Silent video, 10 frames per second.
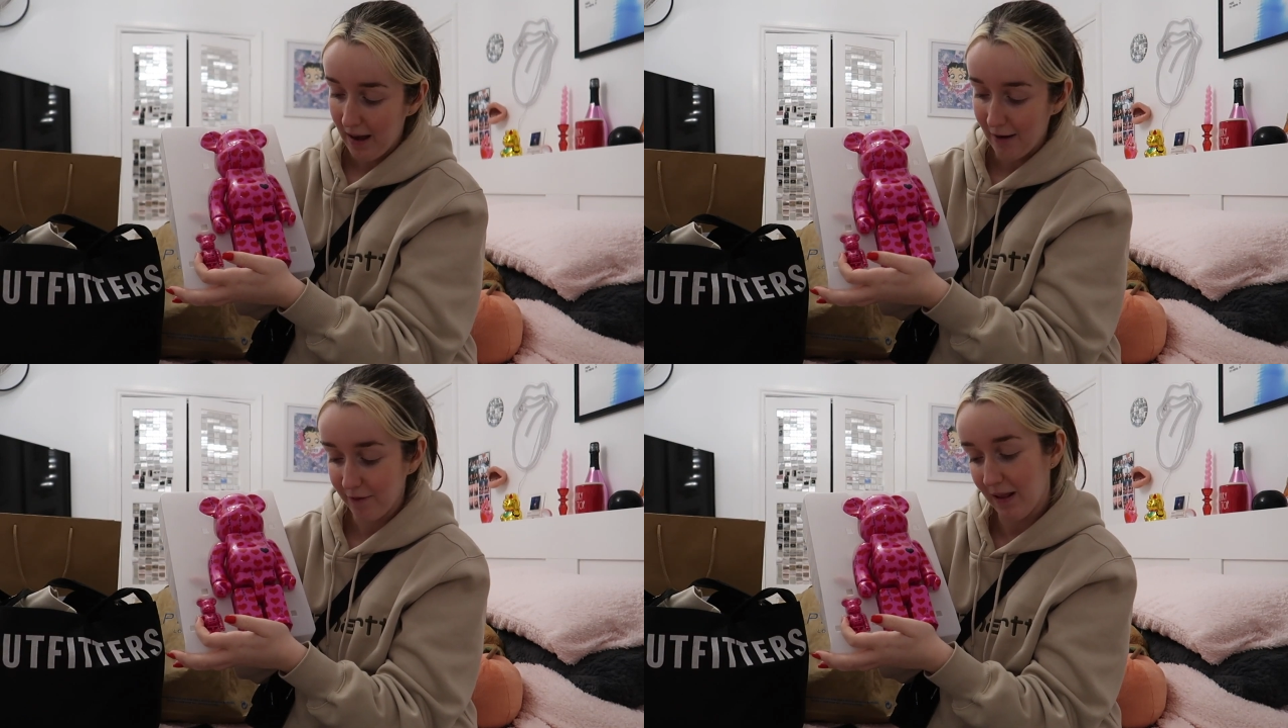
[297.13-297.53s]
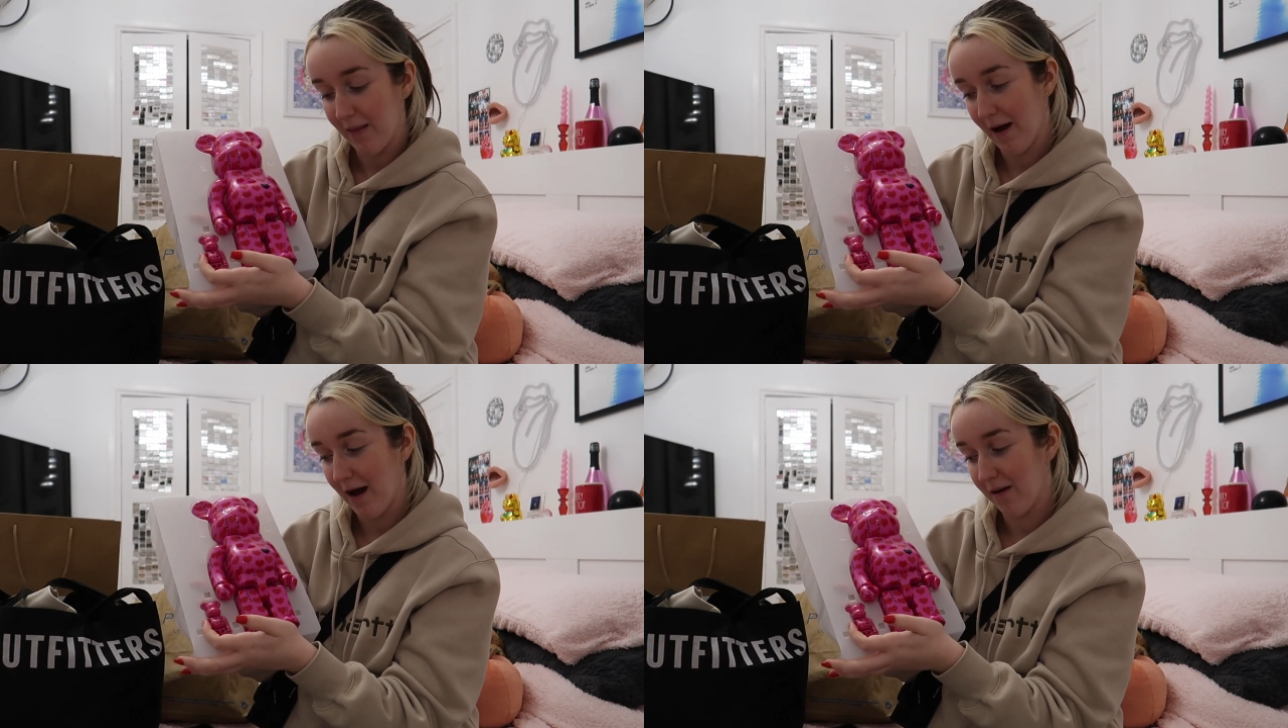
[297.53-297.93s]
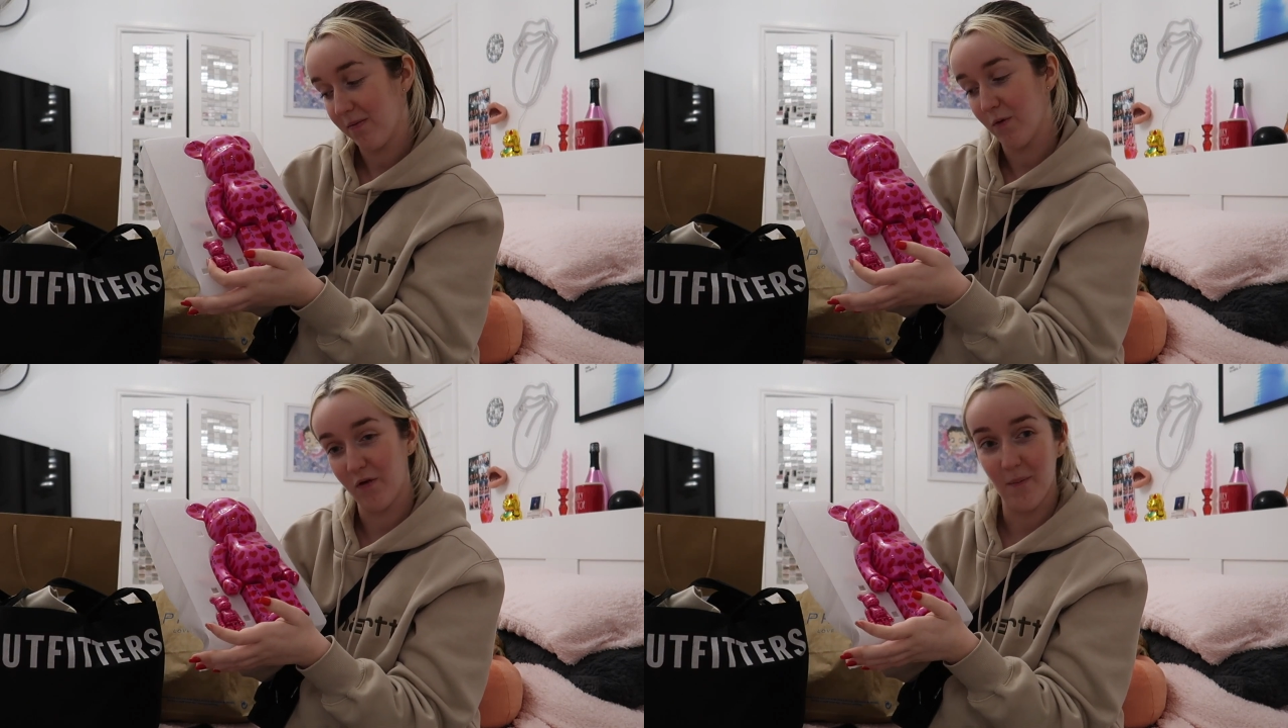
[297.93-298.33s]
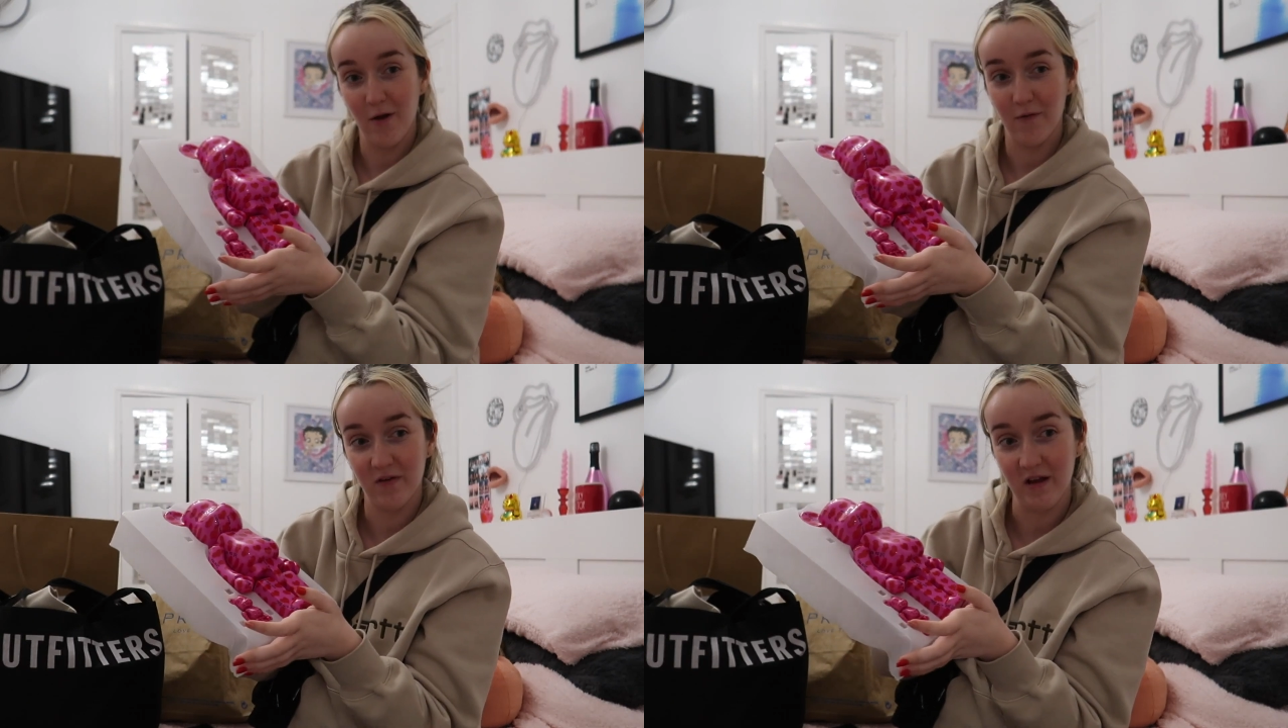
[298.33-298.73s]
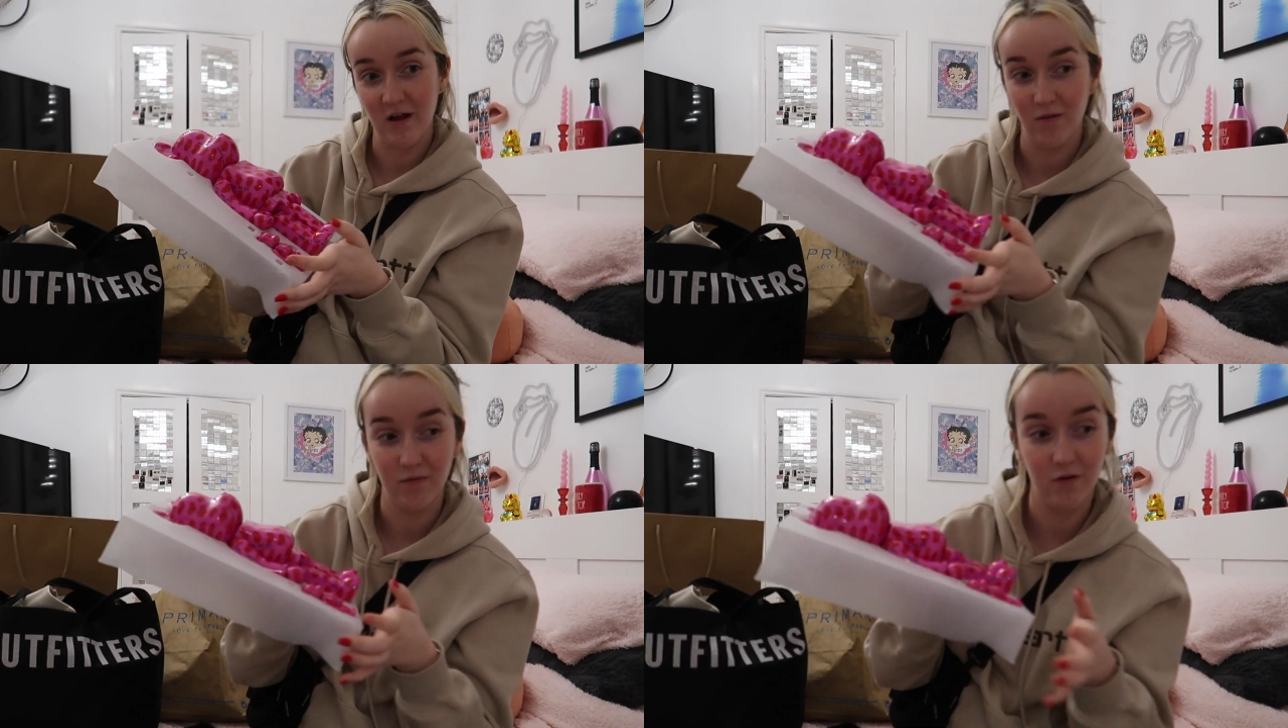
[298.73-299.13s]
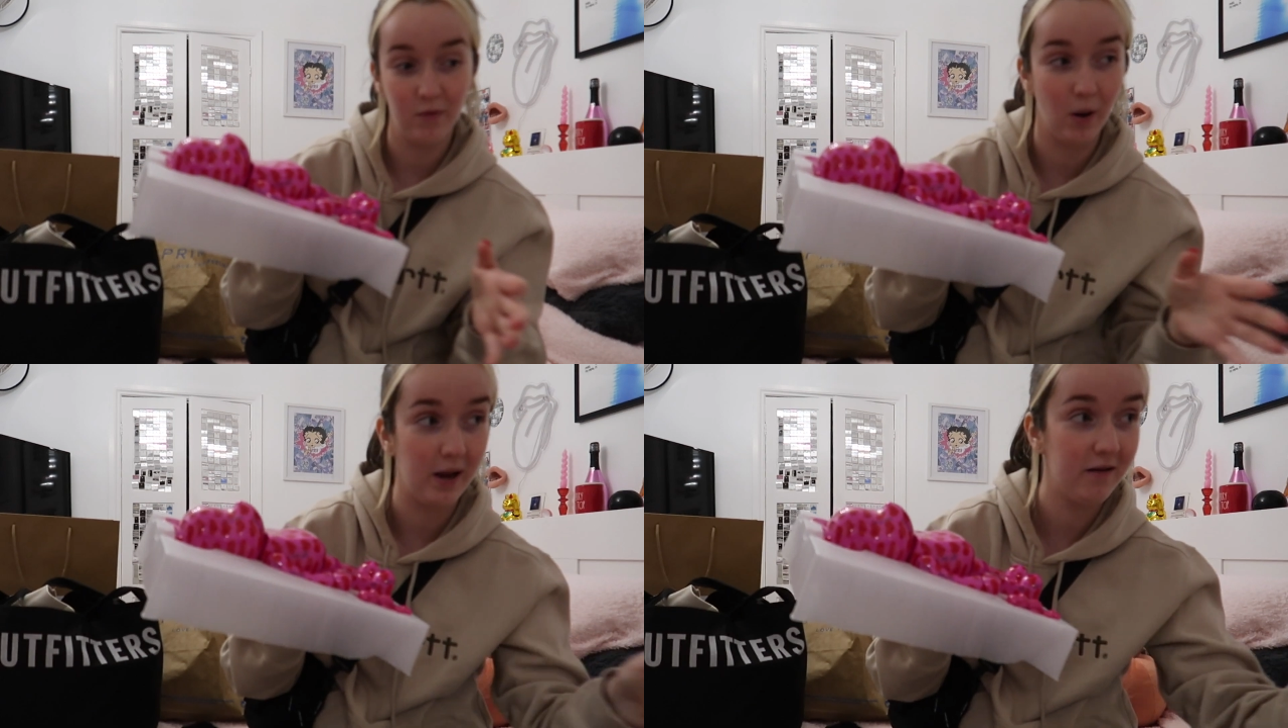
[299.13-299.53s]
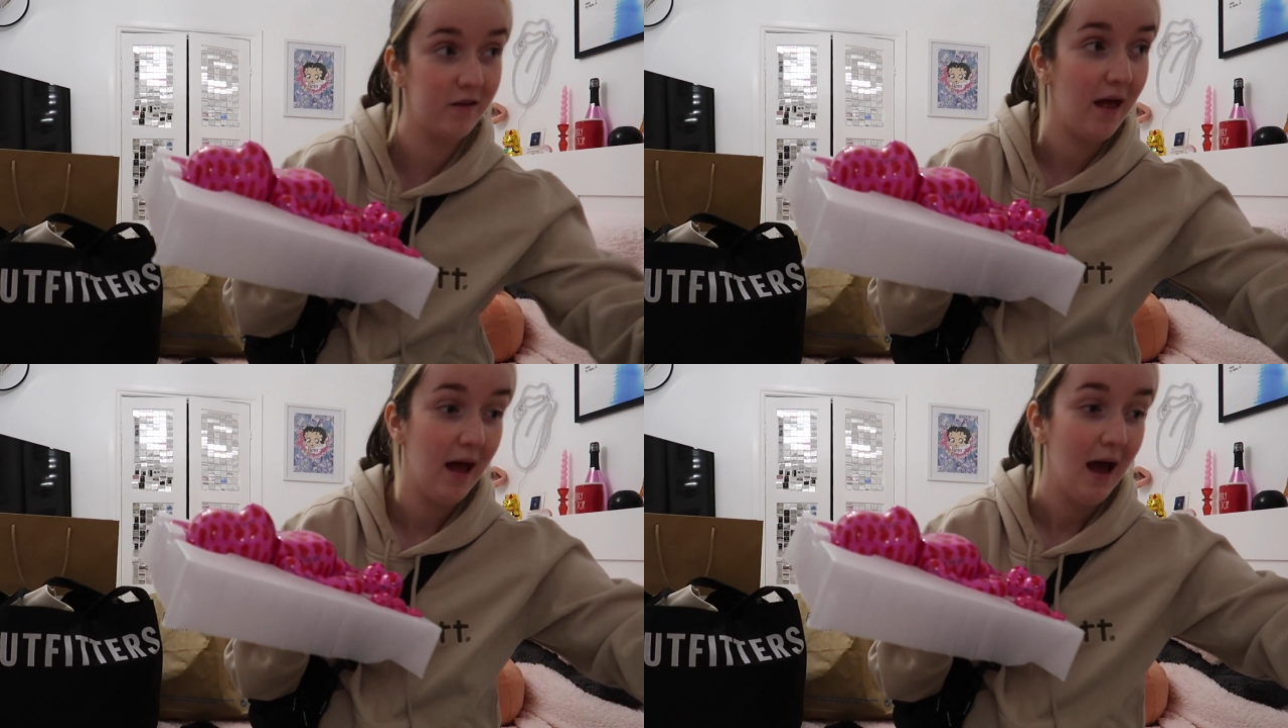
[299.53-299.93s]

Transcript: I feel like that was a bit of a steal, to be honest.